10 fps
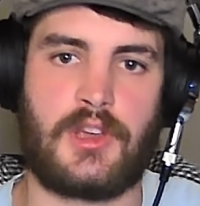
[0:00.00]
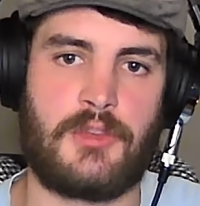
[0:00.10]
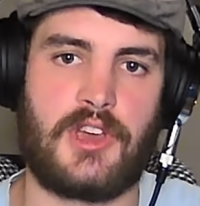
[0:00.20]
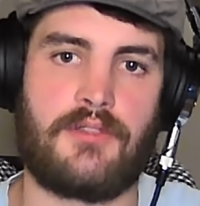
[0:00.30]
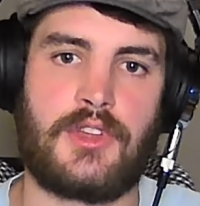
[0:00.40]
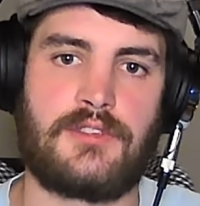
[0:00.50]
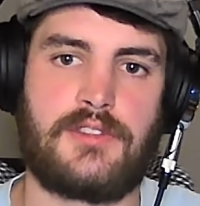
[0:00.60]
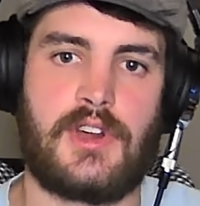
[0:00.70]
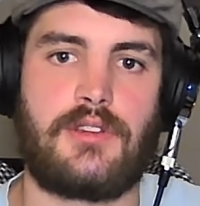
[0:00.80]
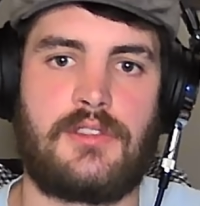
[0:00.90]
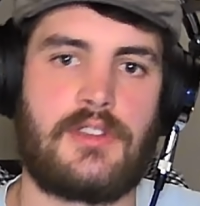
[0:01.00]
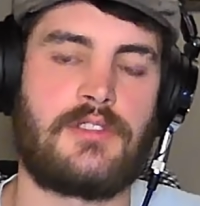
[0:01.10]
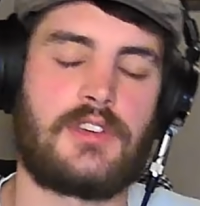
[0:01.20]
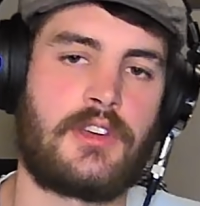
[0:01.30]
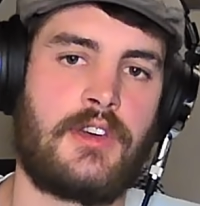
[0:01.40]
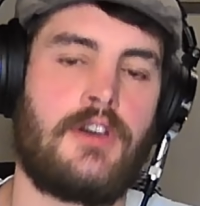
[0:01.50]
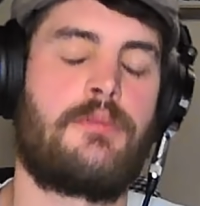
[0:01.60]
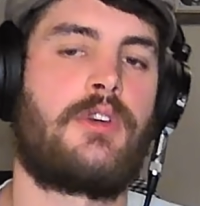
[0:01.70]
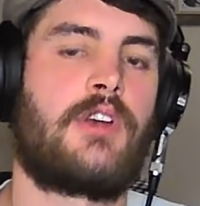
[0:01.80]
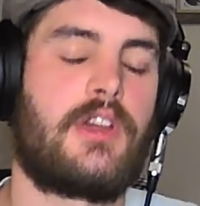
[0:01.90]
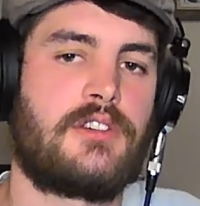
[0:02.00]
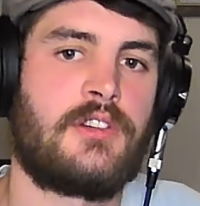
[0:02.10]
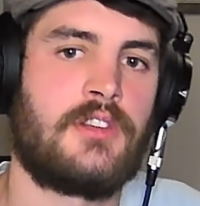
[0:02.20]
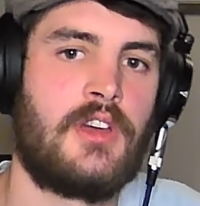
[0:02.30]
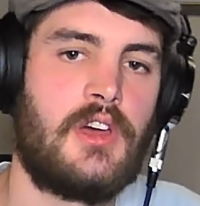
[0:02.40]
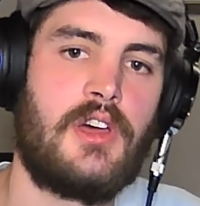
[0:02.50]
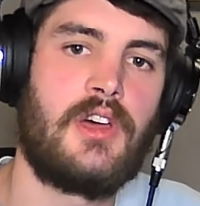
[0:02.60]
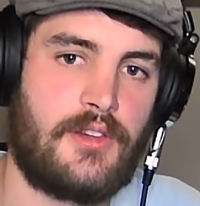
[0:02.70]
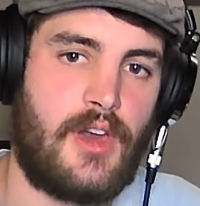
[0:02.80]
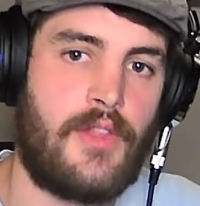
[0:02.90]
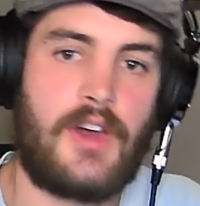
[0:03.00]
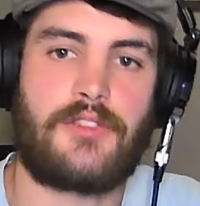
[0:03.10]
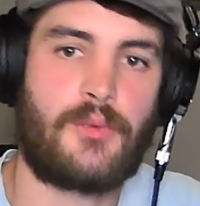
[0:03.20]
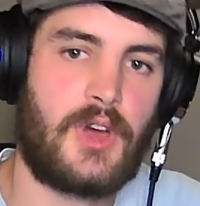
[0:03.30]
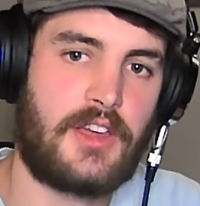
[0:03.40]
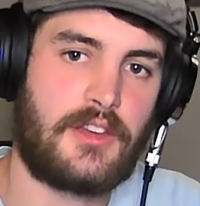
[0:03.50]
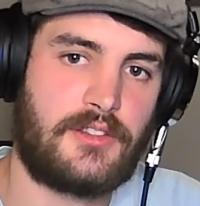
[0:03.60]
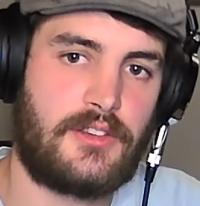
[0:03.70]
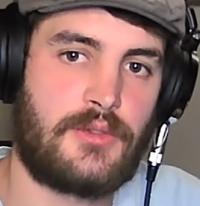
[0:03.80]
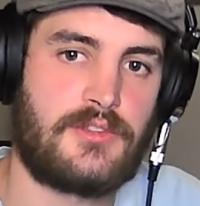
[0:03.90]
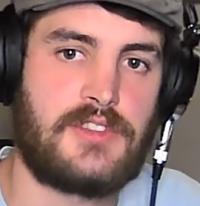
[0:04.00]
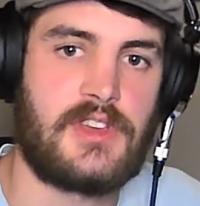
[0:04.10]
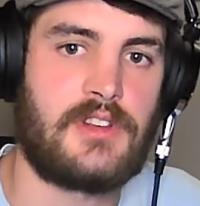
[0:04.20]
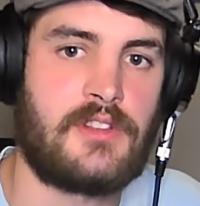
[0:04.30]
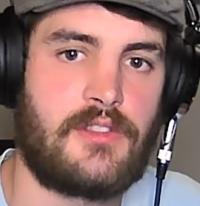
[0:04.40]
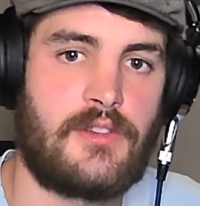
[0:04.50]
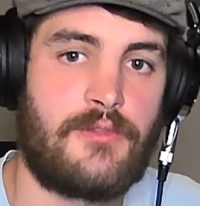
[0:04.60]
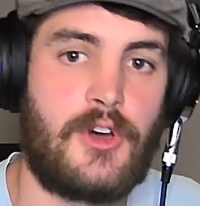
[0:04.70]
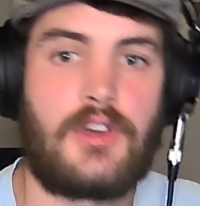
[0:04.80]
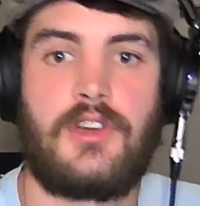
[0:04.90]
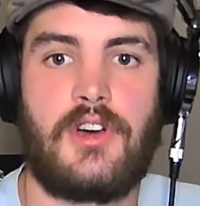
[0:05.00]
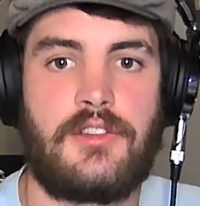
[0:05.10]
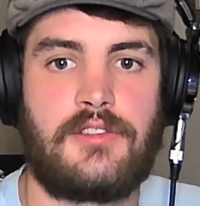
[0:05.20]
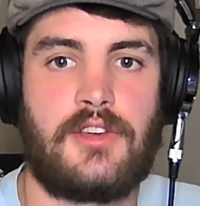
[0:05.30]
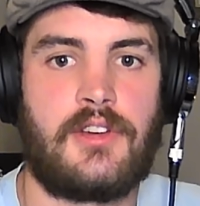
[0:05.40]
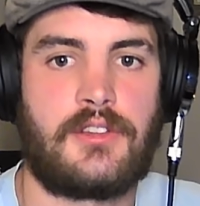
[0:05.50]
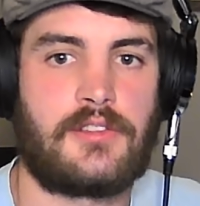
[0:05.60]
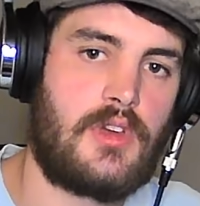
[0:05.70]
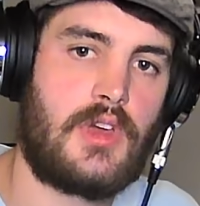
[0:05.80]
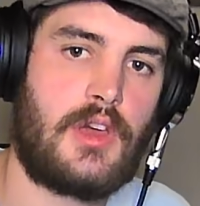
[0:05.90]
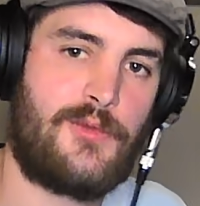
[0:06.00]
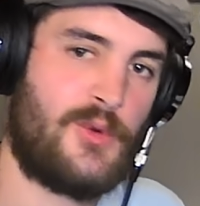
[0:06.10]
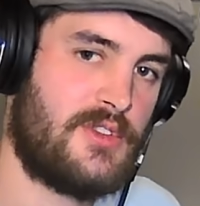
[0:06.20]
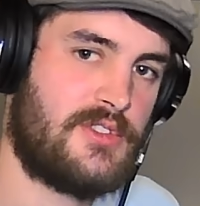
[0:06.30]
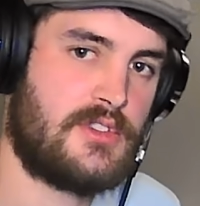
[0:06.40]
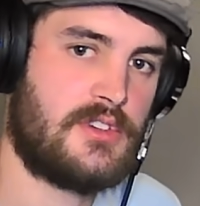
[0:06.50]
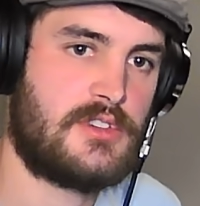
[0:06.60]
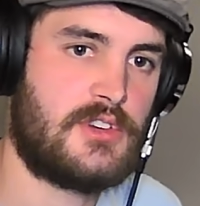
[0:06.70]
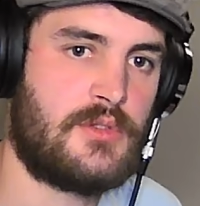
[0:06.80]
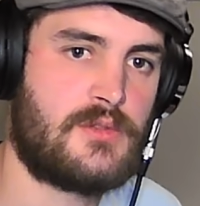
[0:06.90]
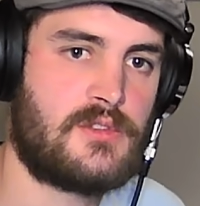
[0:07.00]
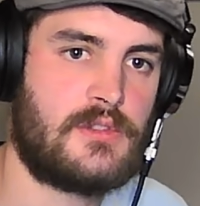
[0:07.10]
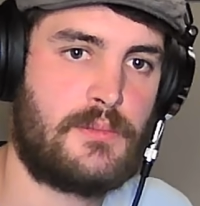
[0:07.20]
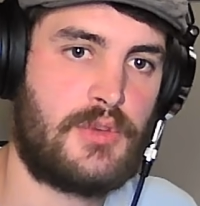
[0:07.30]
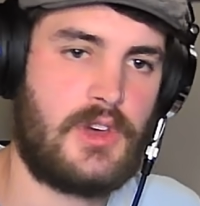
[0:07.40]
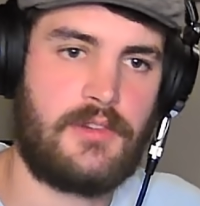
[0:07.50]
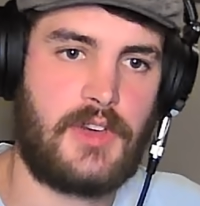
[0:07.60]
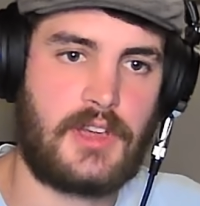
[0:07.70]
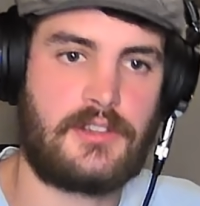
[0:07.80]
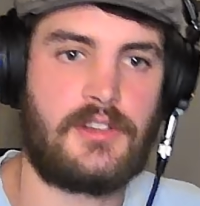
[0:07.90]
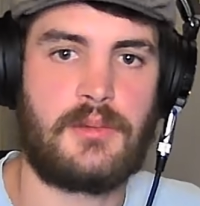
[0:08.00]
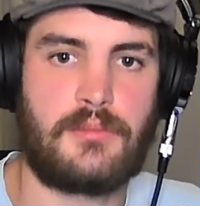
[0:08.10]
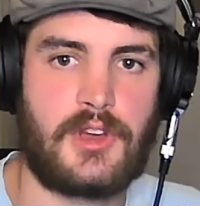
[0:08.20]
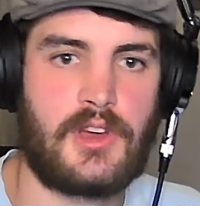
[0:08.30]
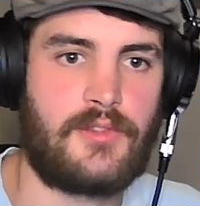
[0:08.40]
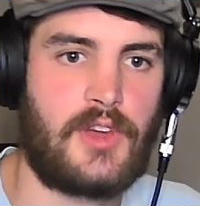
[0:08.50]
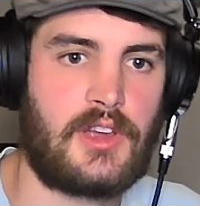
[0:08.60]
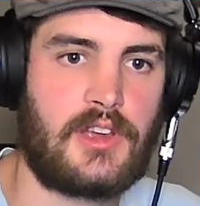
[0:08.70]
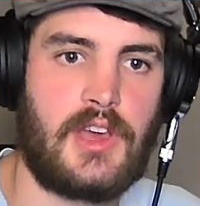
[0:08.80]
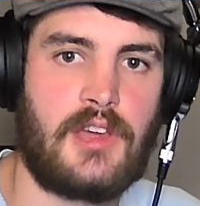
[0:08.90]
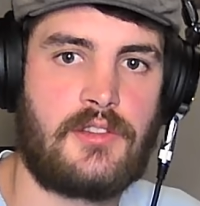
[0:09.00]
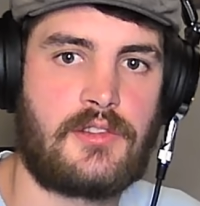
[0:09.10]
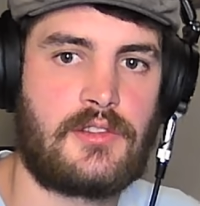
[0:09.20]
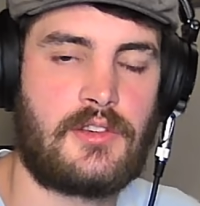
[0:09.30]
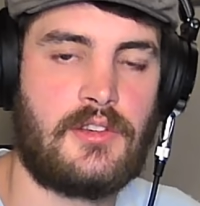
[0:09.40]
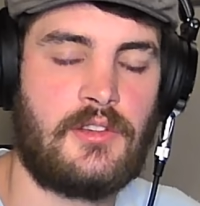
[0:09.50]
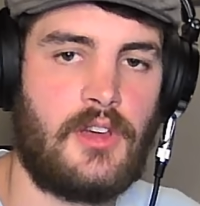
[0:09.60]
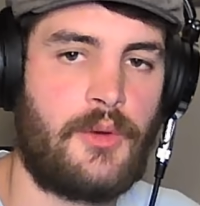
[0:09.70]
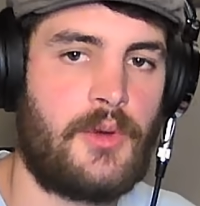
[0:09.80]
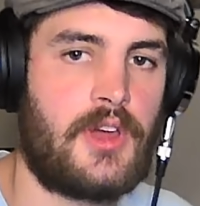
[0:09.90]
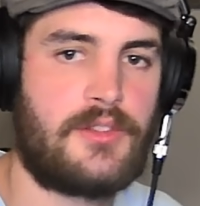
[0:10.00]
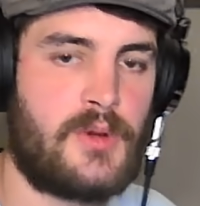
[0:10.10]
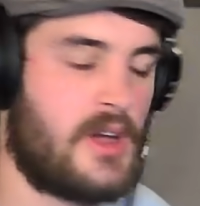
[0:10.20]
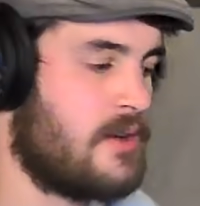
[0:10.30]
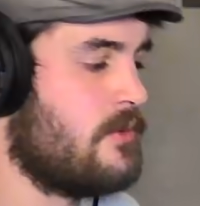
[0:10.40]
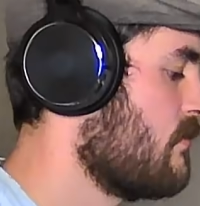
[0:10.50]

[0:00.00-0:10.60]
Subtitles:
a bit of interest into your chord progression, and that's why it's used in the 4-chord songs. If we were to just use perfect and imperfect cadences all the way throughout,